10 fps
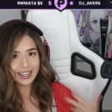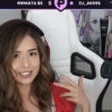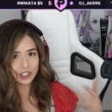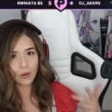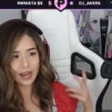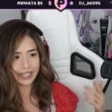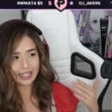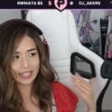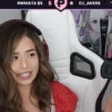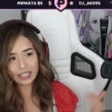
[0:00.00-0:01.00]
is so I
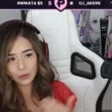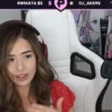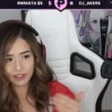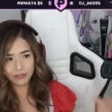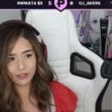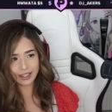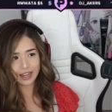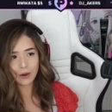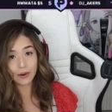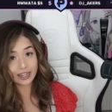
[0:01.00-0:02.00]
can eat what the
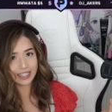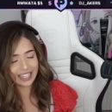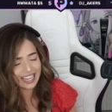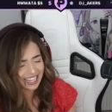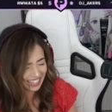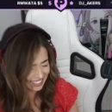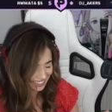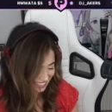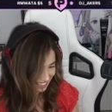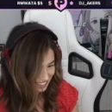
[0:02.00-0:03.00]
fuck I want to eat.